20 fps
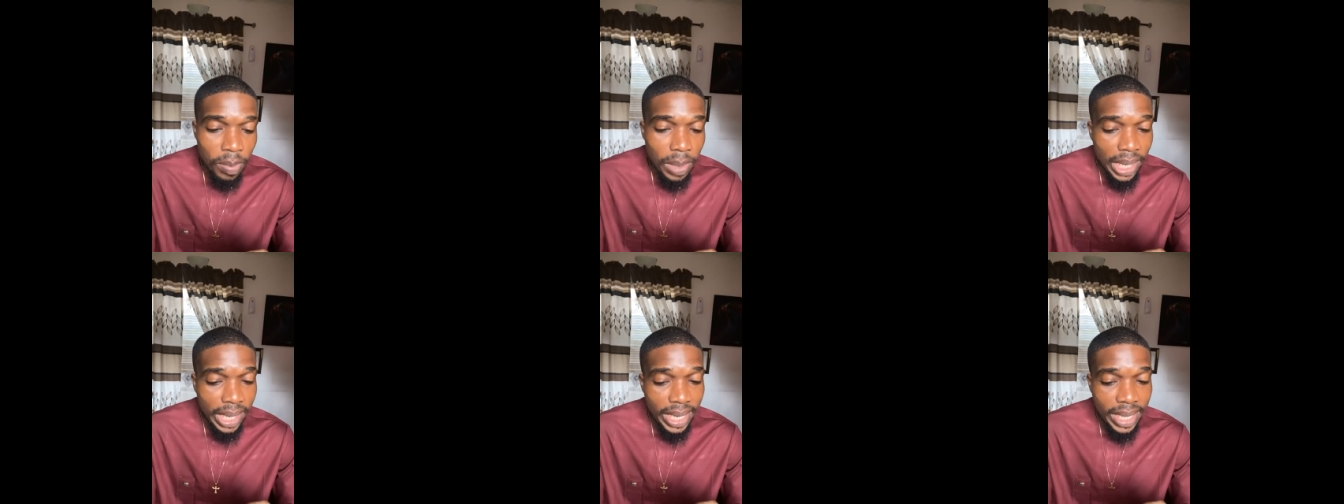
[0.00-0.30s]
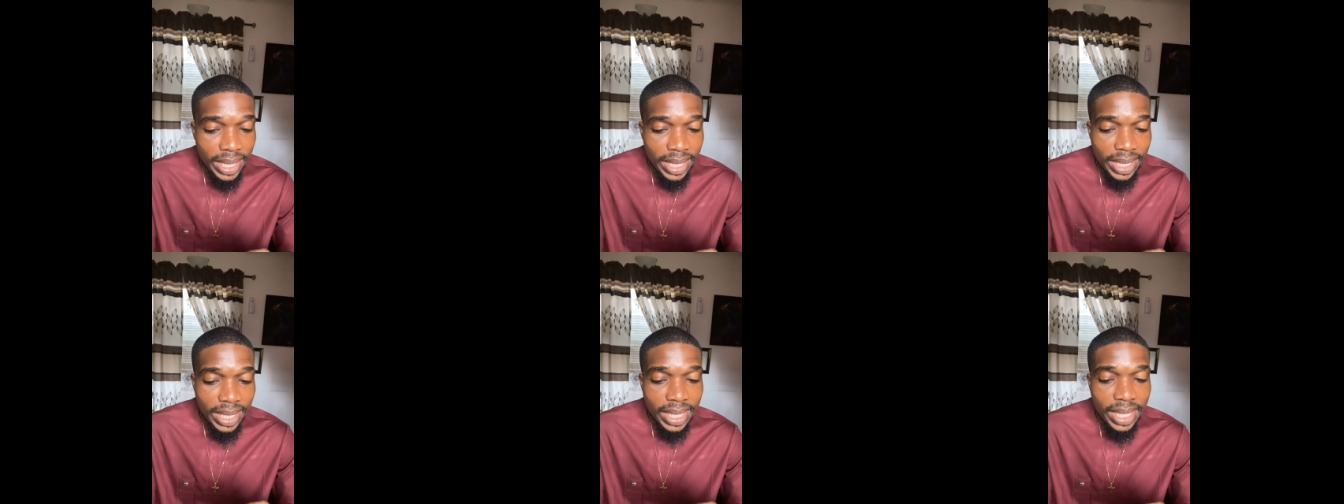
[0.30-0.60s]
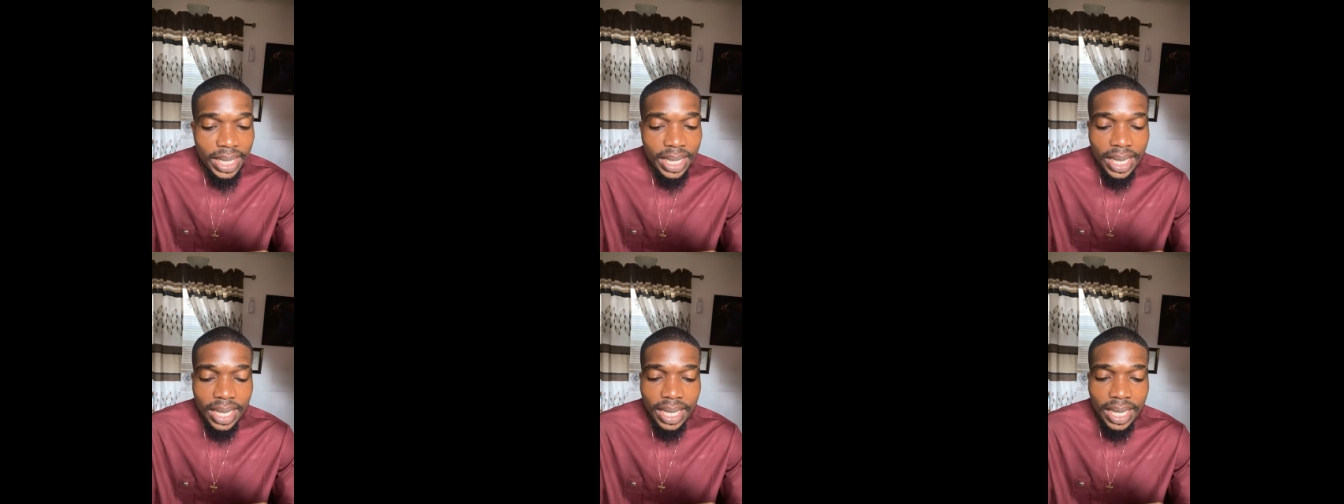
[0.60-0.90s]

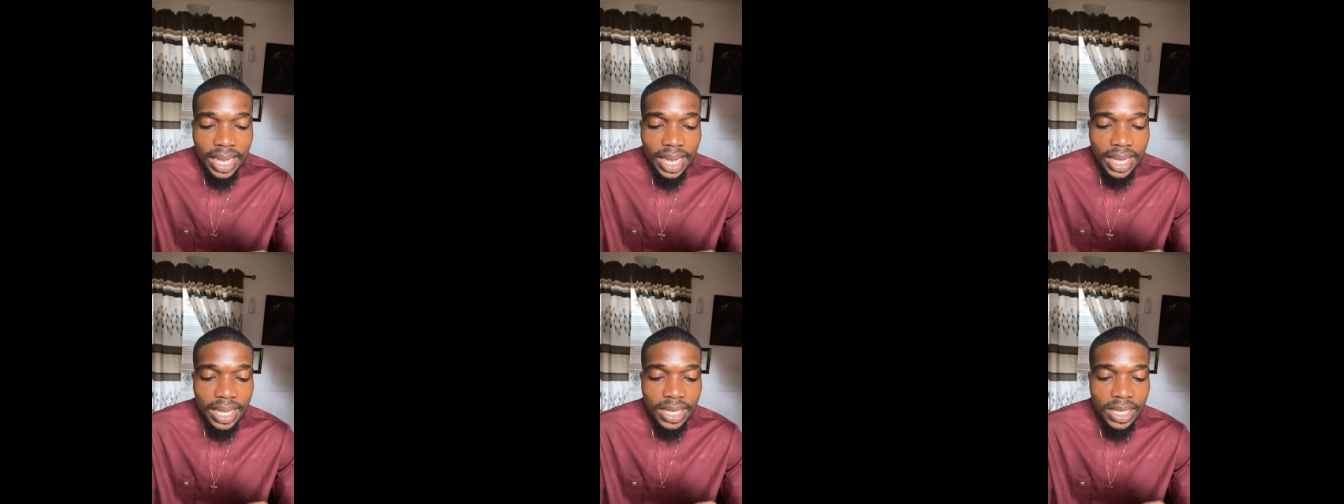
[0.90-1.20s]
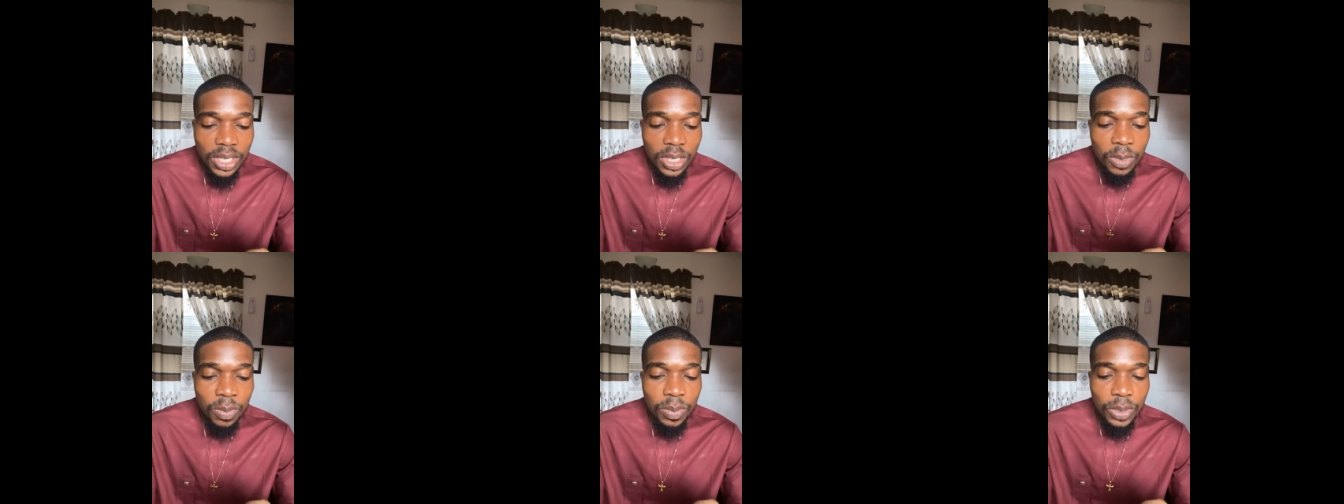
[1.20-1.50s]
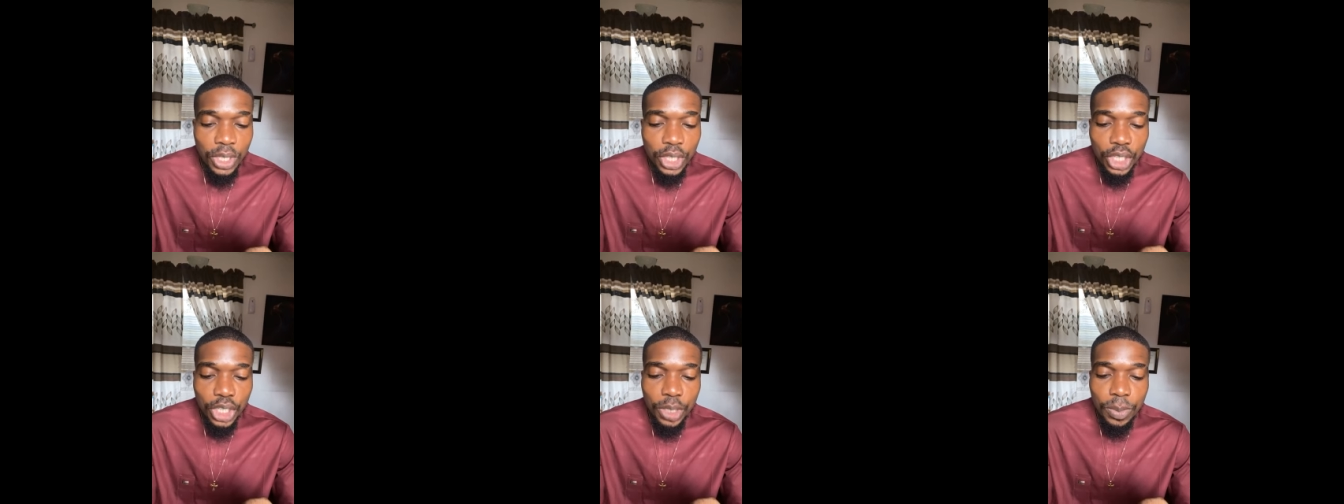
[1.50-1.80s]
marketing,
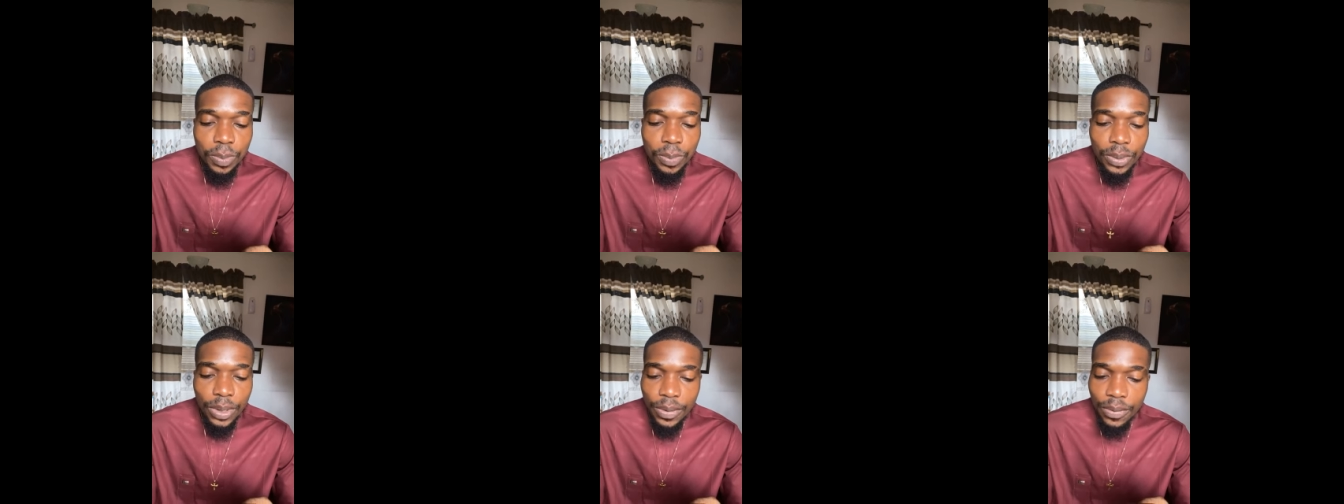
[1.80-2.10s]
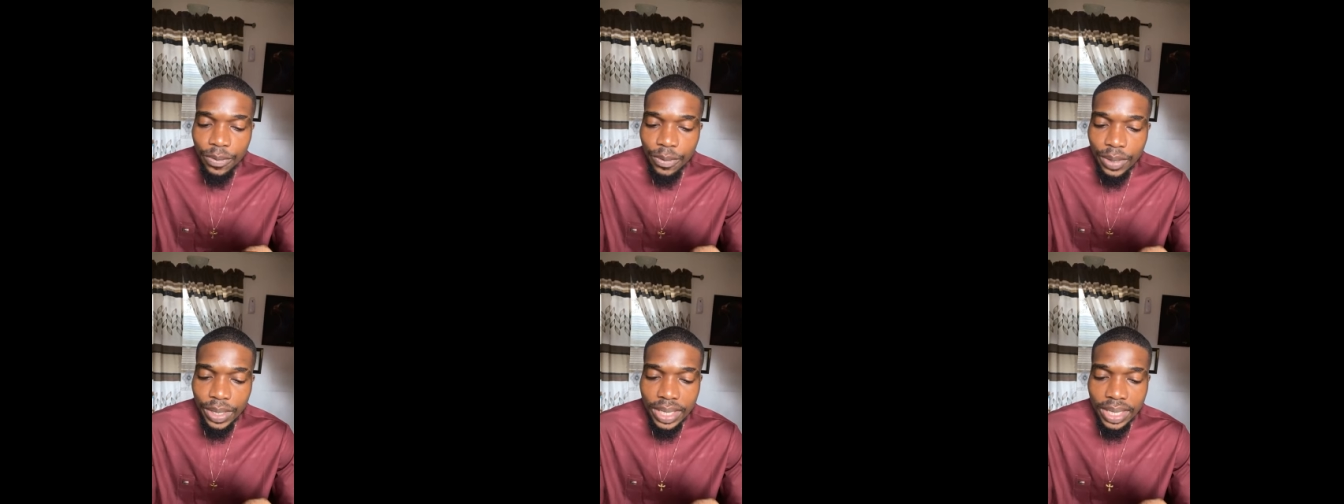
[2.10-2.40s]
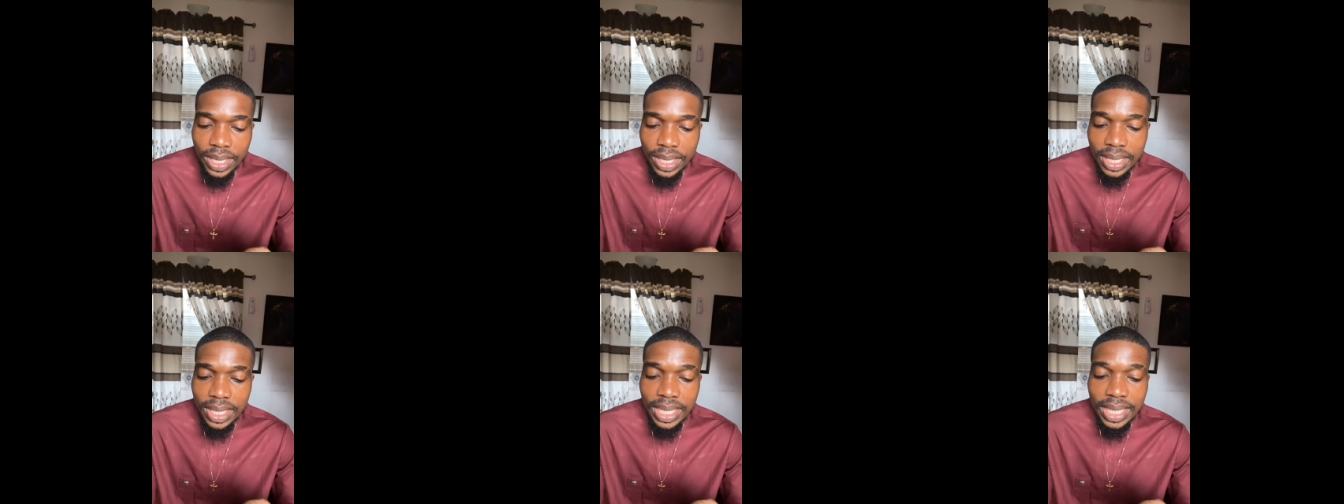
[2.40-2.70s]
species
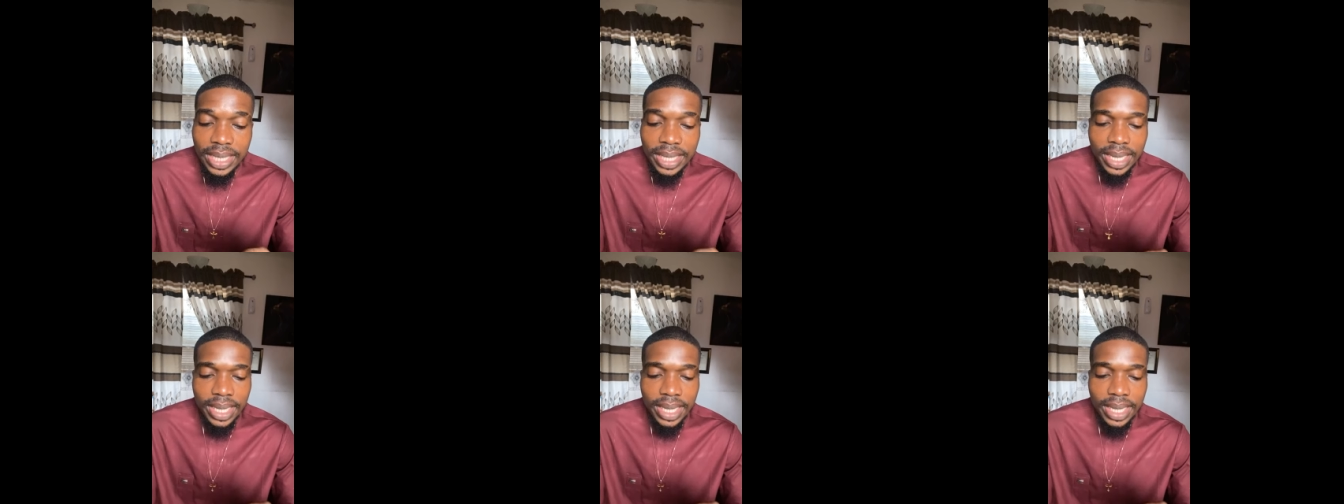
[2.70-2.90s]
preference.